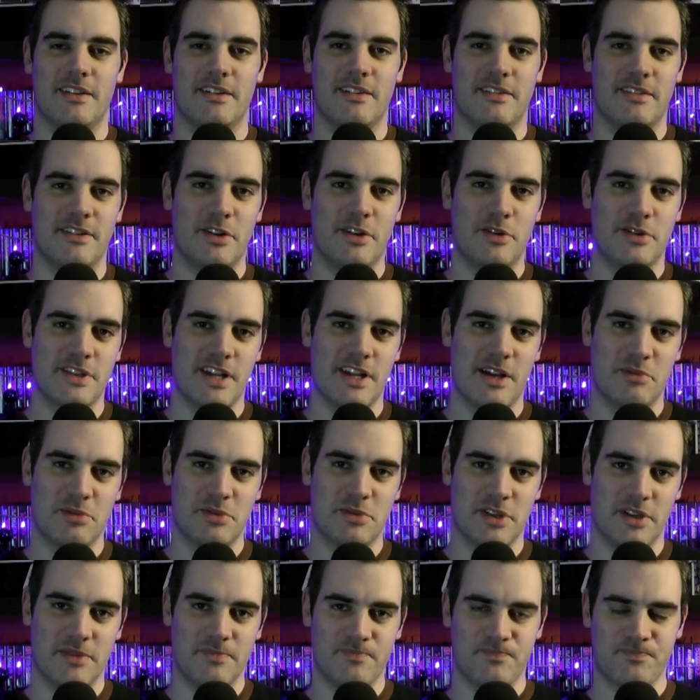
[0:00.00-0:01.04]
Lewis
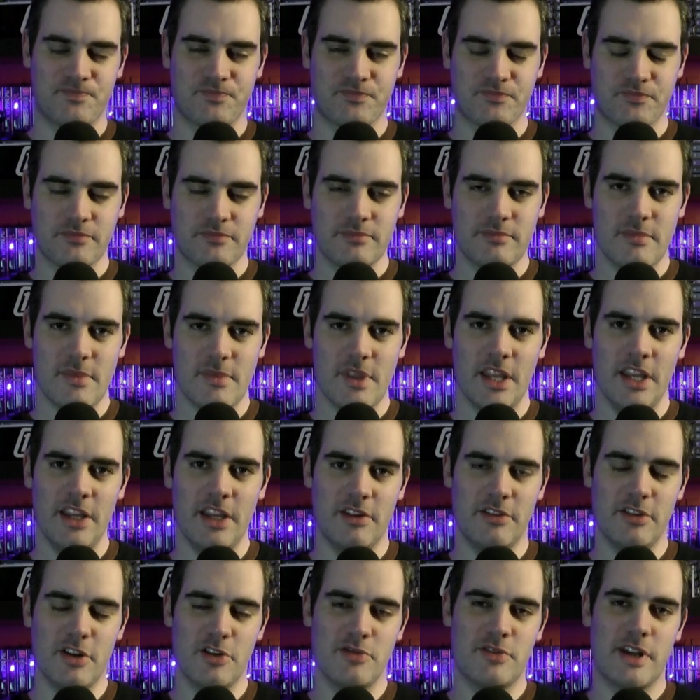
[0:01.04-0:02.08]
Hamilton.
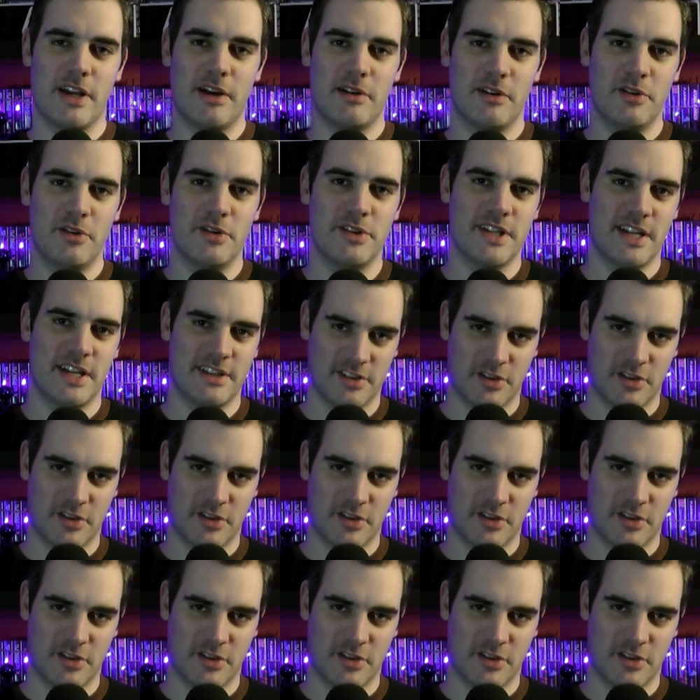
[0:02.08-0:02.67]
no doubt Lewis has a